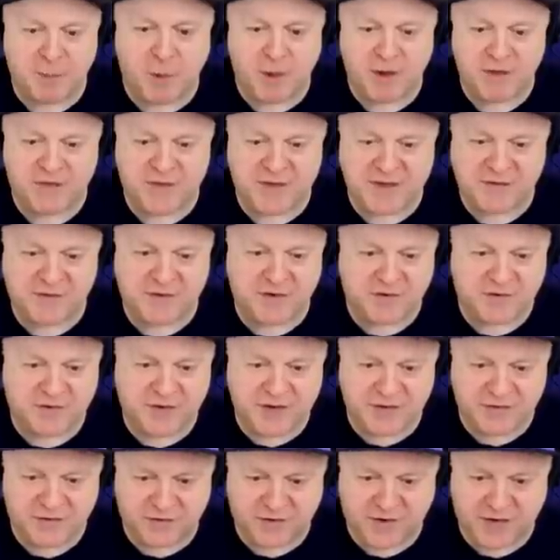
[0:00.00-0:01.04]
Boy. This is
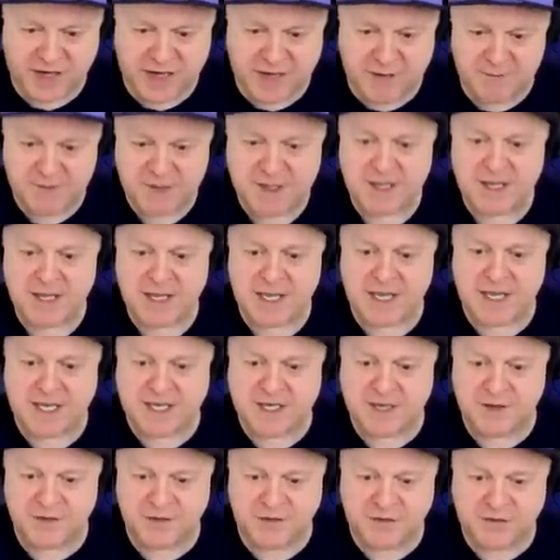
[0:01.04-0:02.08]
his team. It
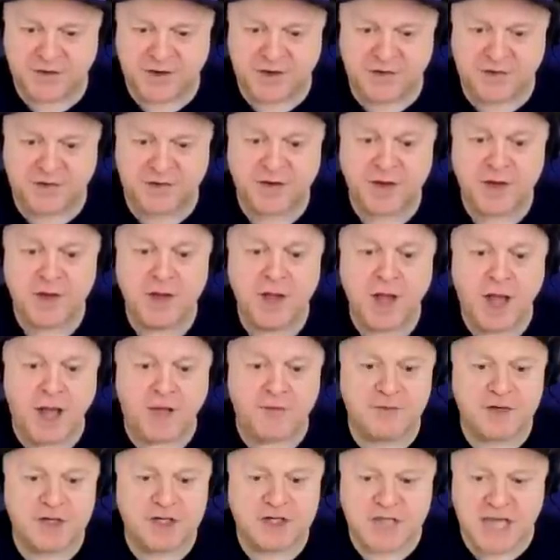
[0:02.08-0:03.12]
consists
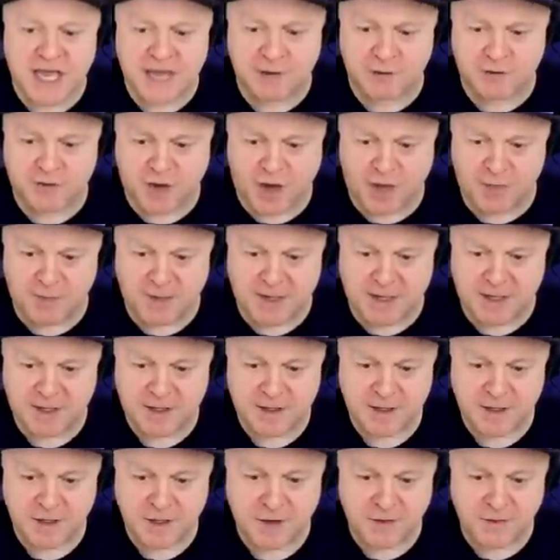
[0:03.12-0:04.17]
of the Shadow Tubby,
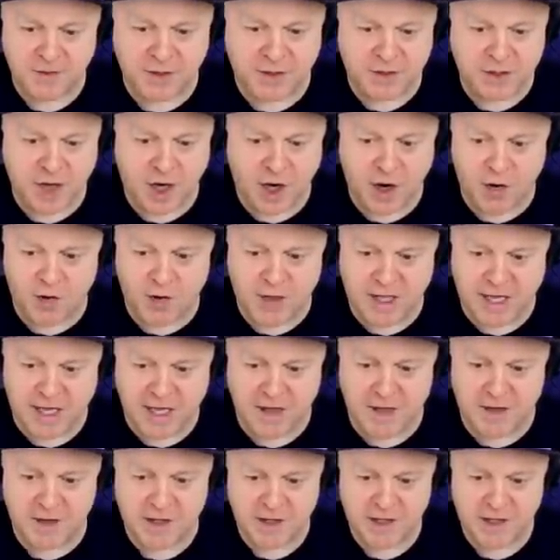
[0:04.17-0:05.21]
the
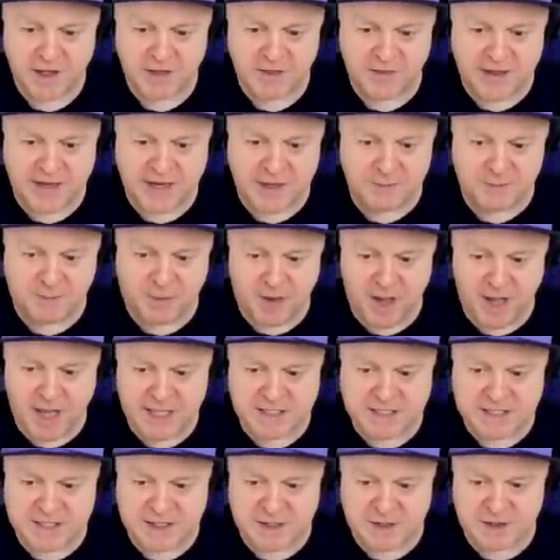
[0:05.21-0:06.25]
Guardian, the
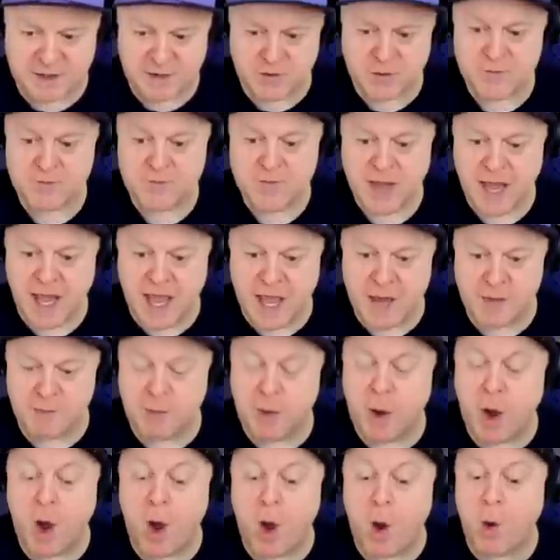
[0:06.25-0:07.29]
Imposter, and
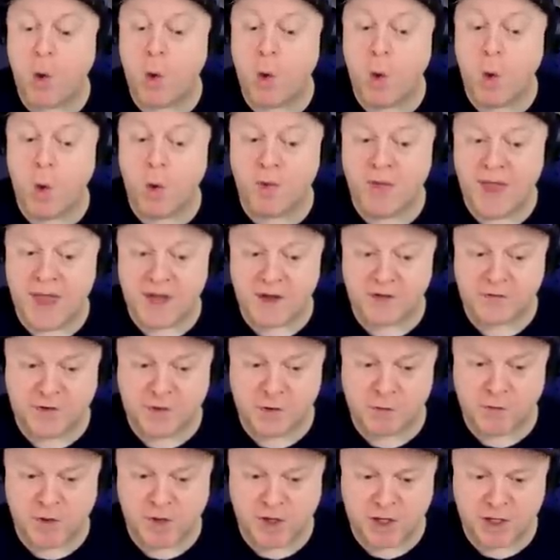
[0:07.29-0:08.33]
Paul. Ooh, that is
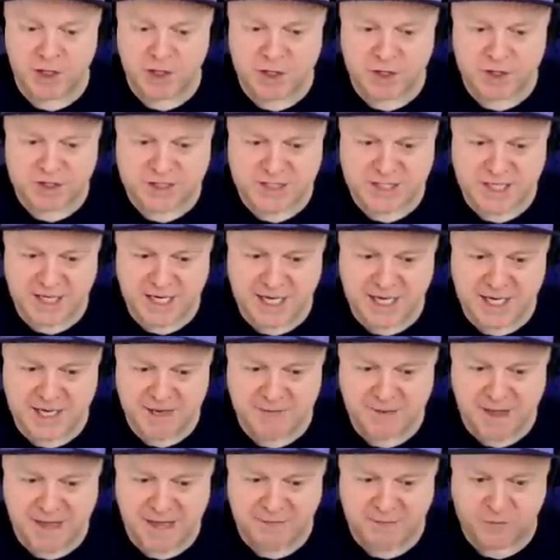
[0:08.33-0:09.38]
a really good
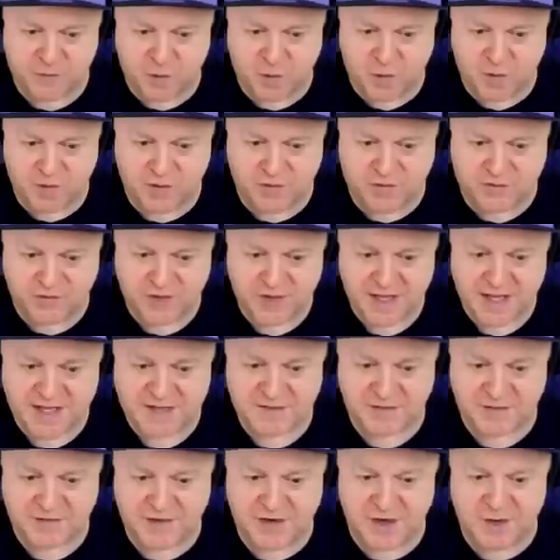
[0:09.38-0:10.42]
team. And of course,
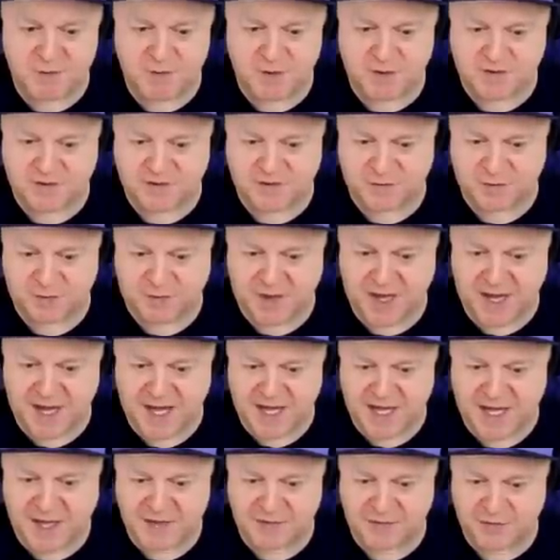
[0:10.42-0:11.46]
Zeoworks is
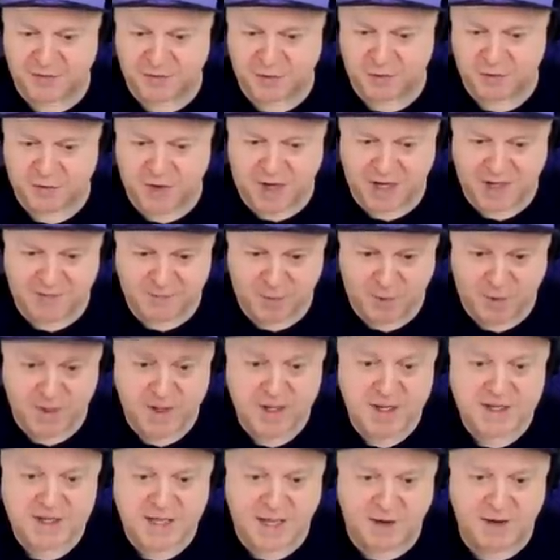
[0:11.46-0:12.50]
playing as Little Ronnie Boy.
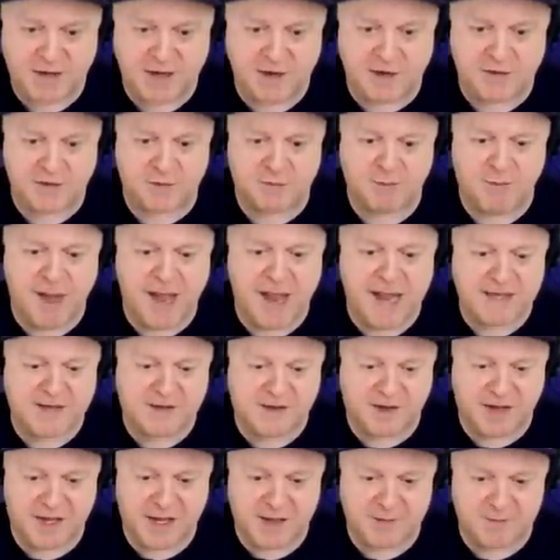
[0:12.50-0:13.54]
Now here's my
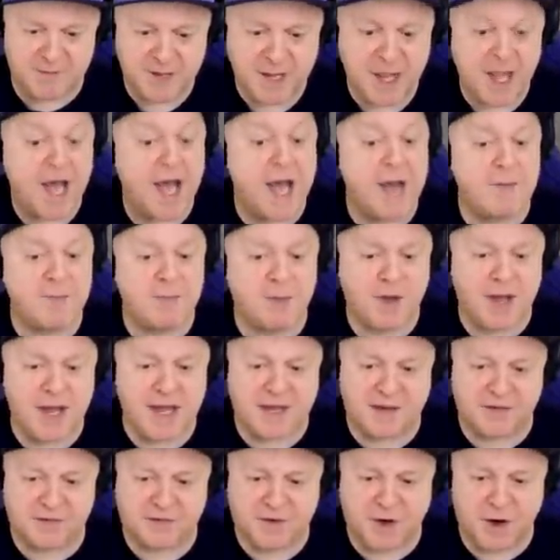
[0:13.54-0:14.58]
team. I'm
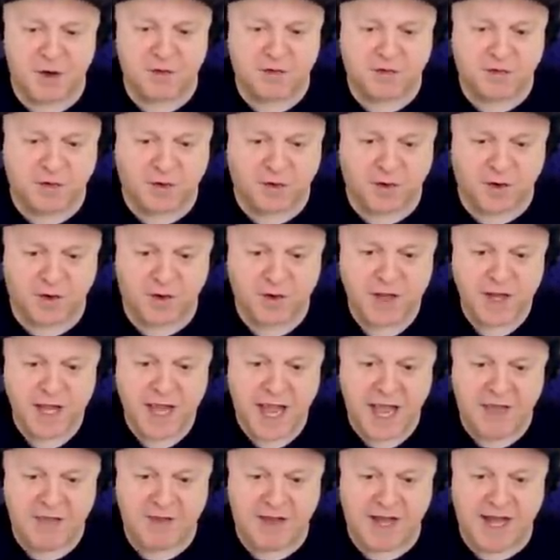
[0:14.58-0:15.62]
playing as Ghost Girl,
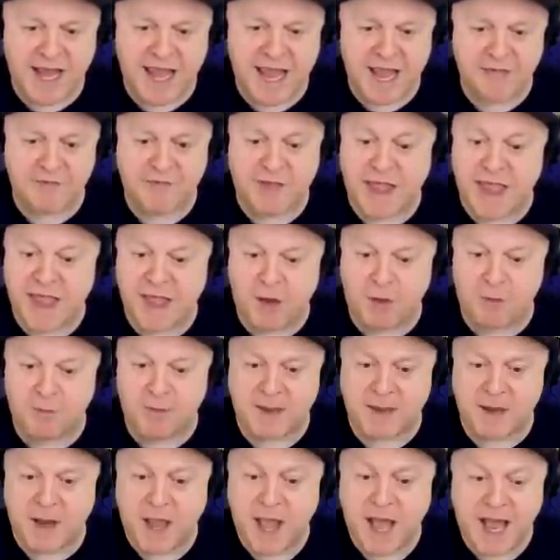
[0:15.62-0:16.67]
and then I have to help
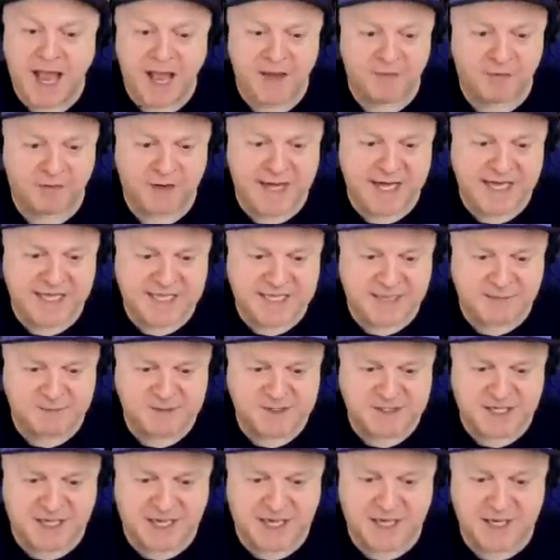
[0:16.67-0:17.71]
me. I have Lake
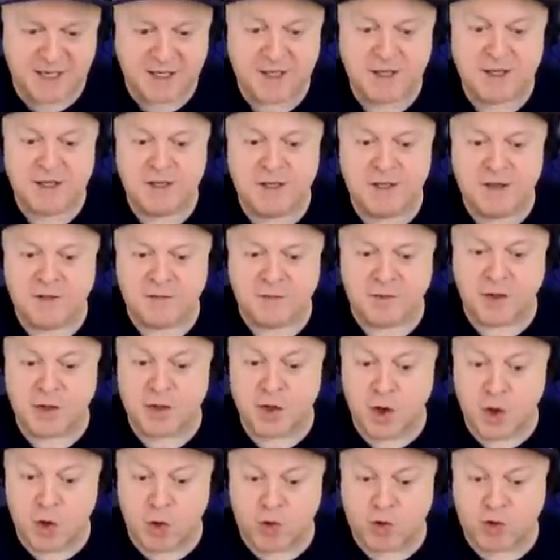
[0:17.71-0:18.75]
Dipsy, the
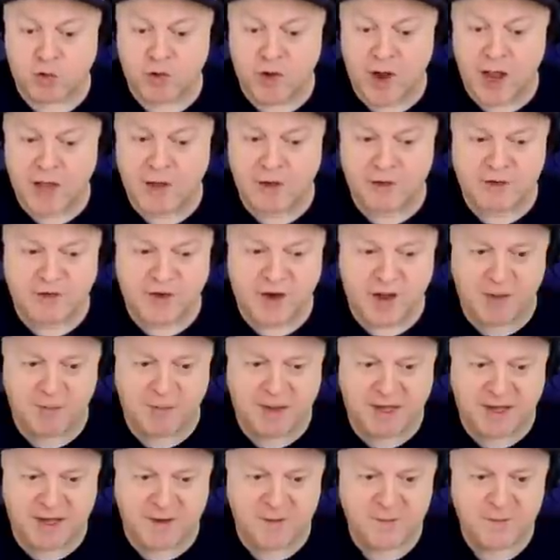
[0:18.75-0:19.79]
New Crawler
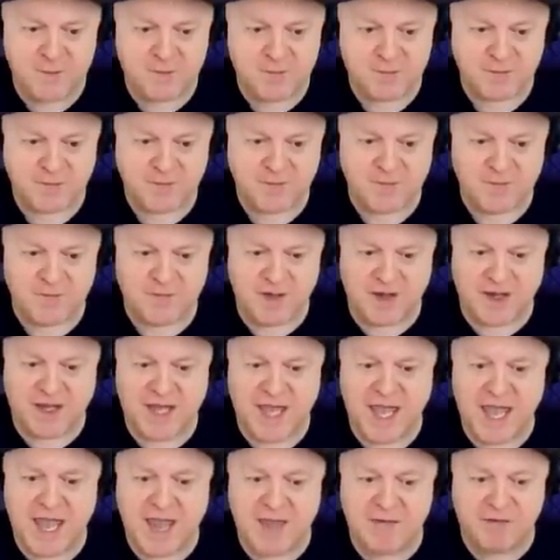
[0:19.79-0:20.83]
Tubby, the
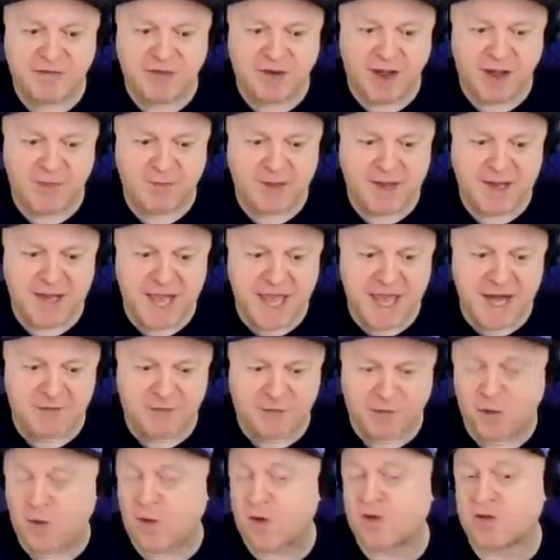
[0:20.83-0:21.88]
Cave Tubby, and
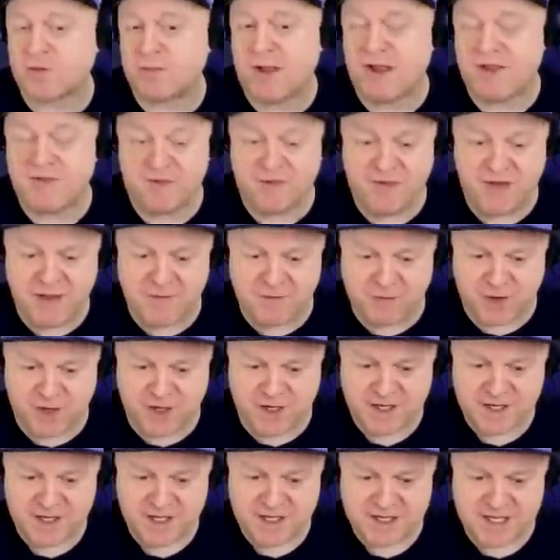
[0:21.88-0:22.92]
of course my
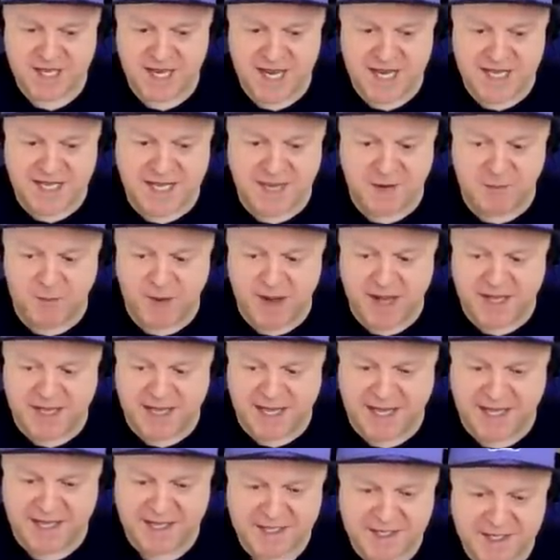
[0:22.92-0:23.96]
favorite, Tinky
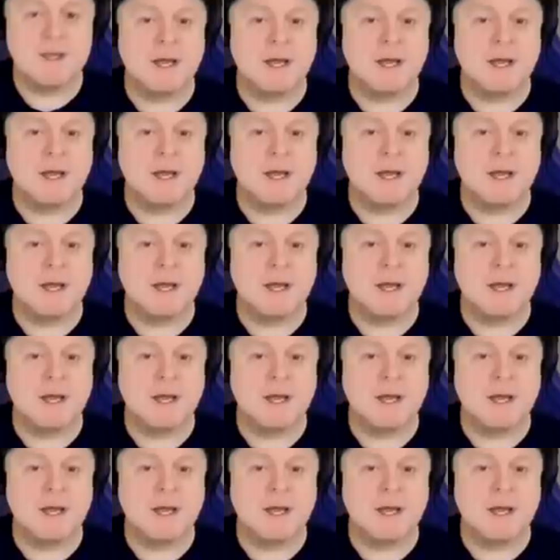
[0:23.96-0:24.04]
Winky.